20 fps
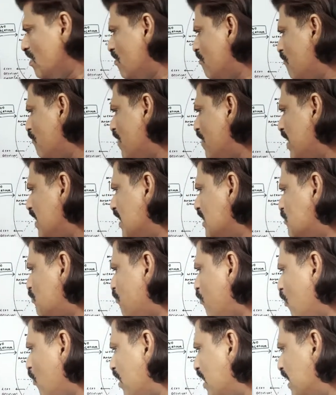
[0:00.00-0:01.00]
Whereas
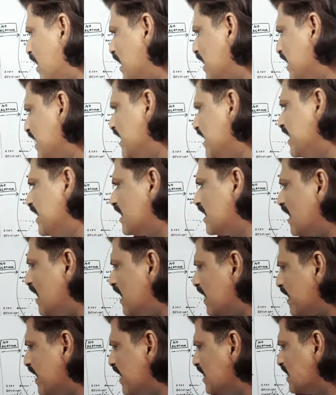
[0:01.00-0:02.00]
for reading,
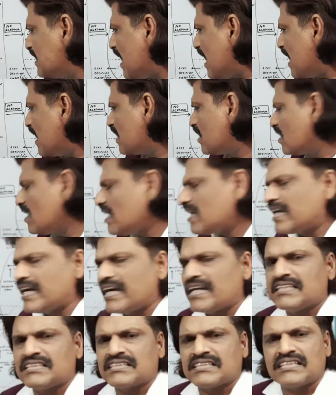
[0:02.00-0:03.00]
again the angular
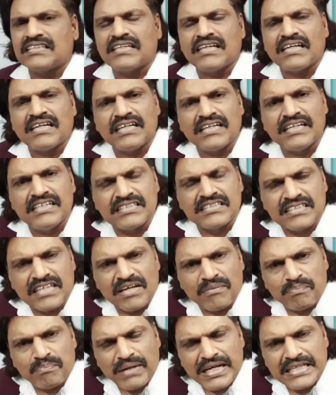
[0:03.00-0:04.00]
gyrus
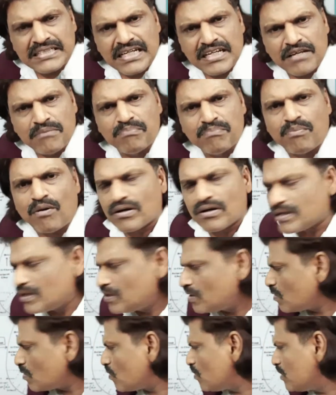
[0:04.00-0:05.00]
plays an
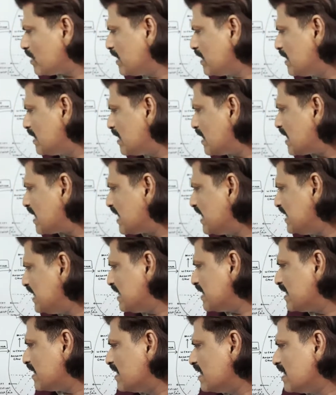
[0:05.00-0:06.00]
important role in
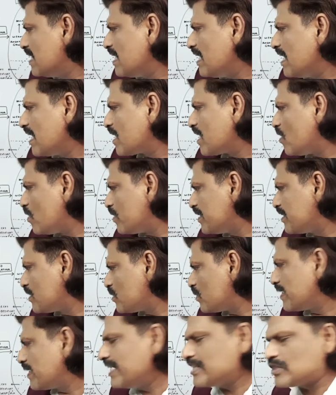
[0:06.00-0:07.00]
reading according
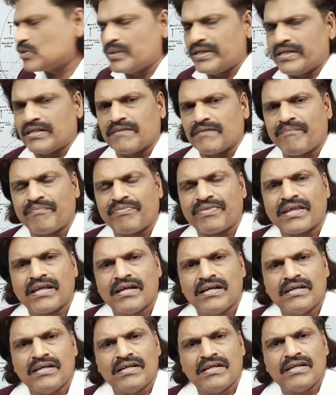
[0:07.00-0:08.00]
to Gerstmann.
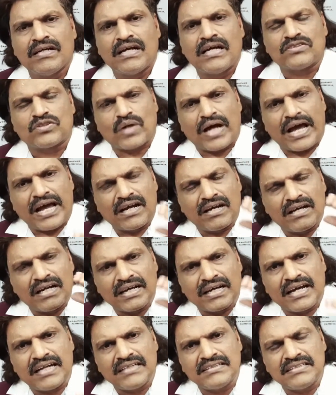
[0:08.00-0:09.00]
So
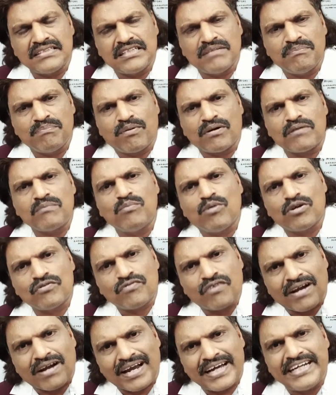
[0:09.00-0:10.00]
angular gyrus is important both
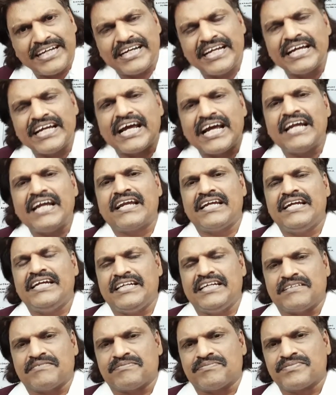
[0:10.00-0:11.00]
for writing and
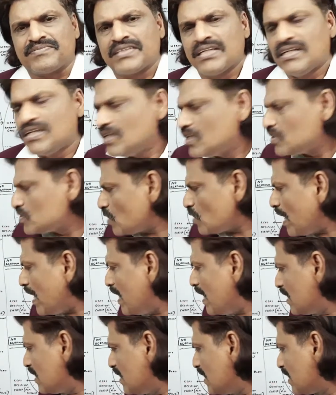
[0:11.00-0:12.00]
reading. So
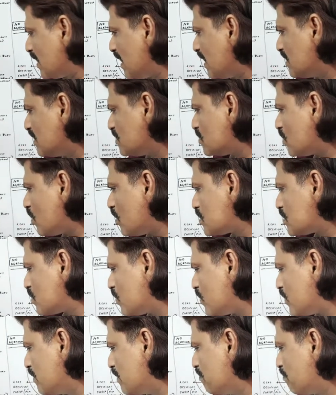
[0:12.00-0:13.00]
angular gyrus is
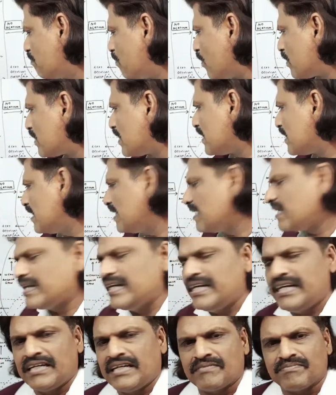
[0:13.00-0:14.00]
also important in
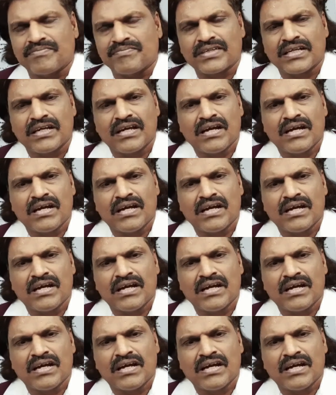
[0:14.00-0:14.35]
reading.